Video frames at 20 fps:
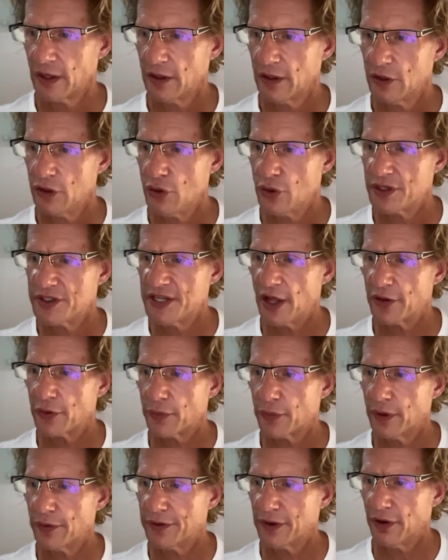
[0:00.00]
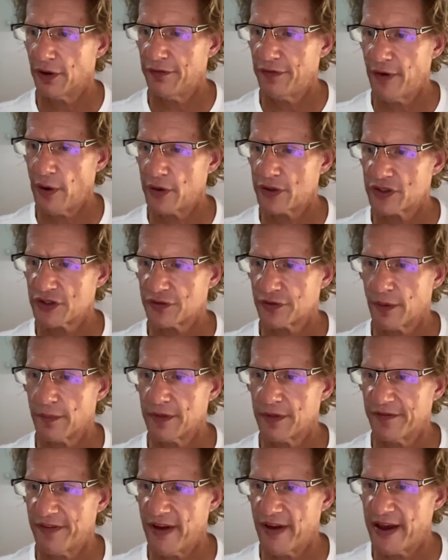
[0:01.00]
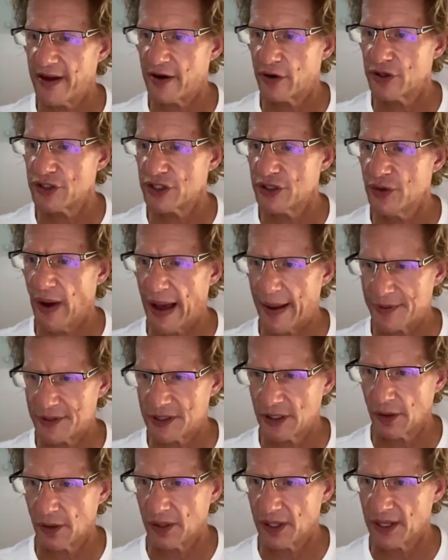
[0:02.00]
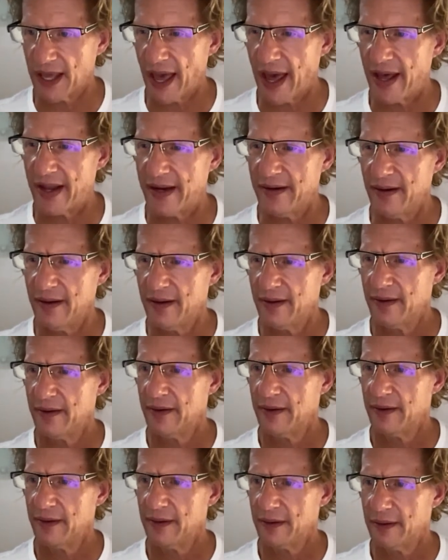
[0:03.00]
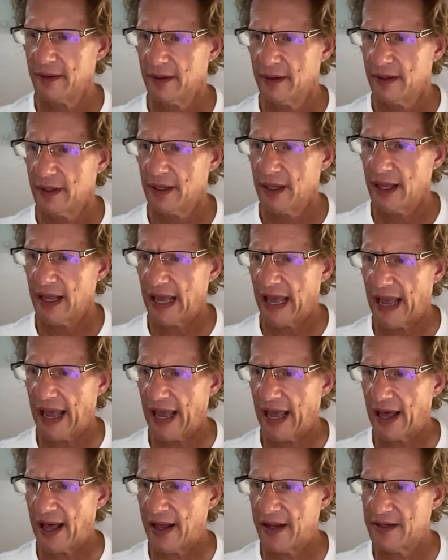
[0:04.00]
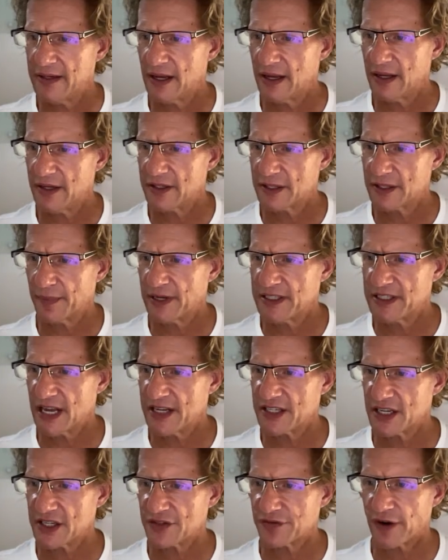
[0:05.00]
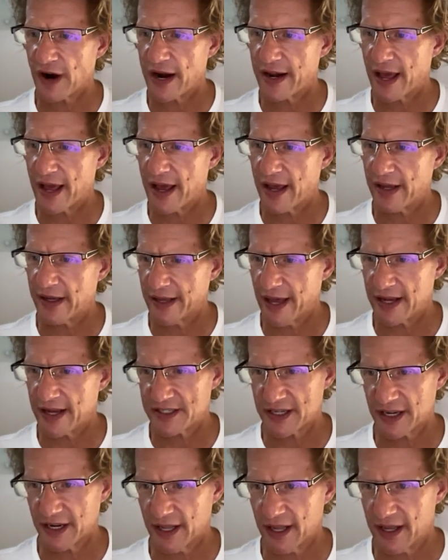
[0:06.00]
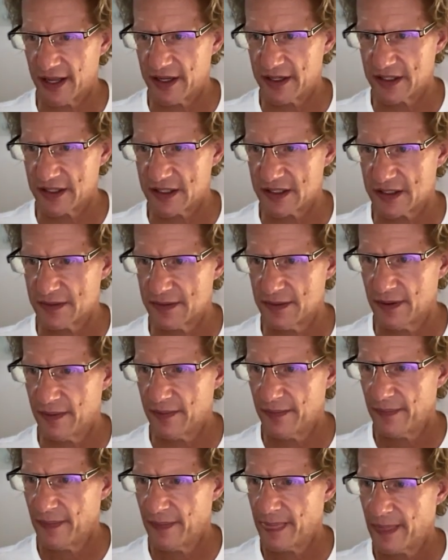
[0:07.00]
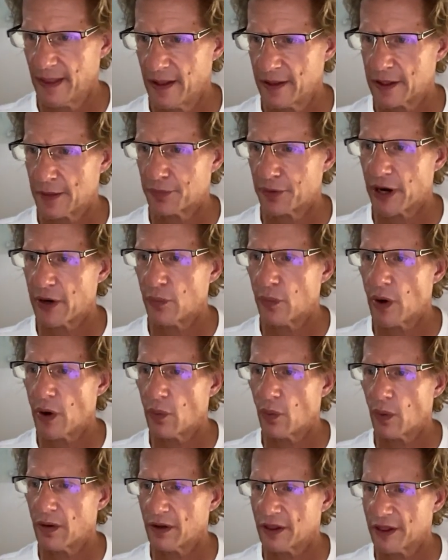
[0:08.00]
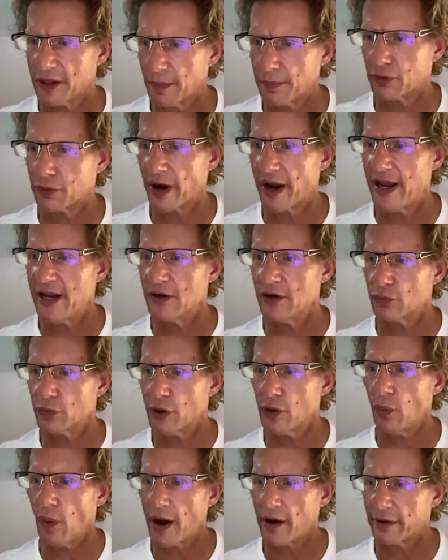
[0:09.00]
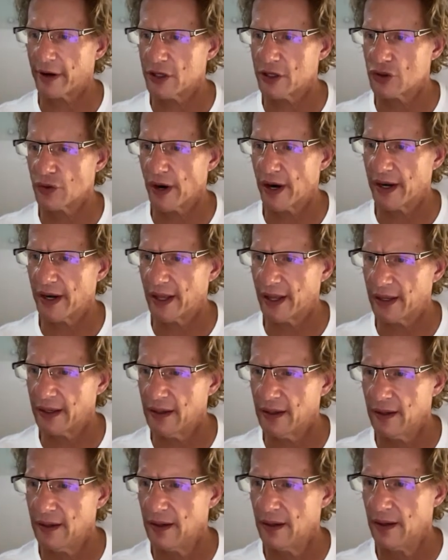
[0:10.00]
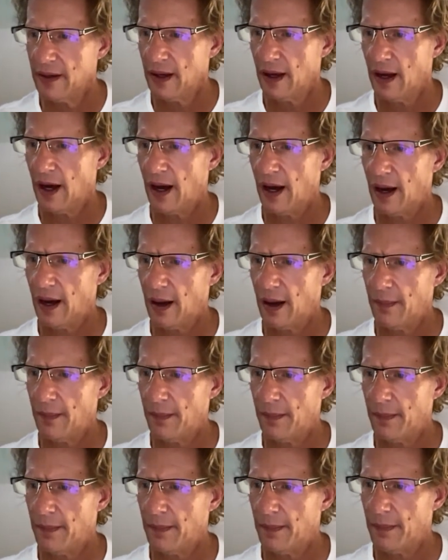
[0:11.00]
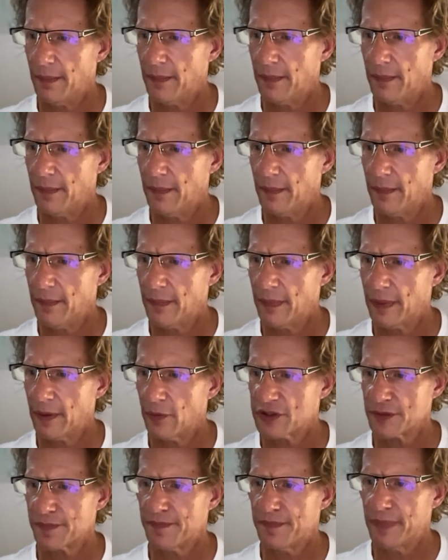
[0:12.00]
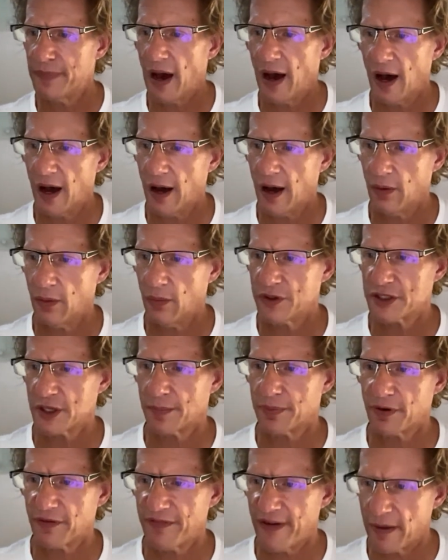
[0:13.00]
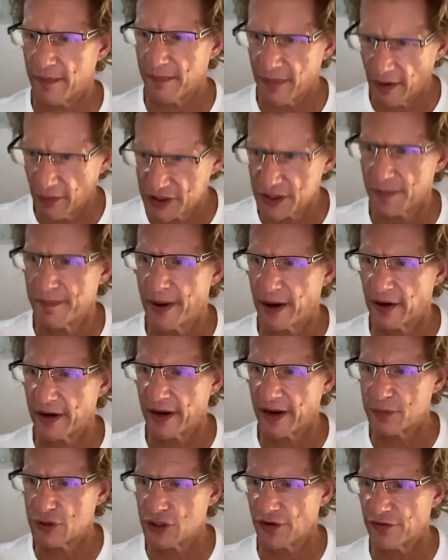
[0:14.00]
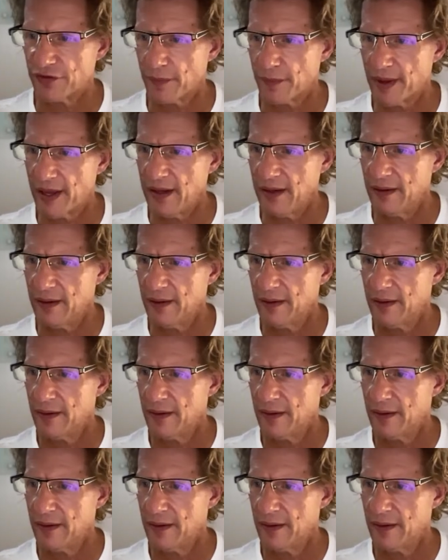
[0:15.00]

You can tell the real deal folks from the fakers. You absolutely can. And somebody says it's Friday. Yes, it is. The brain rewiring training was a paradigm shift for me.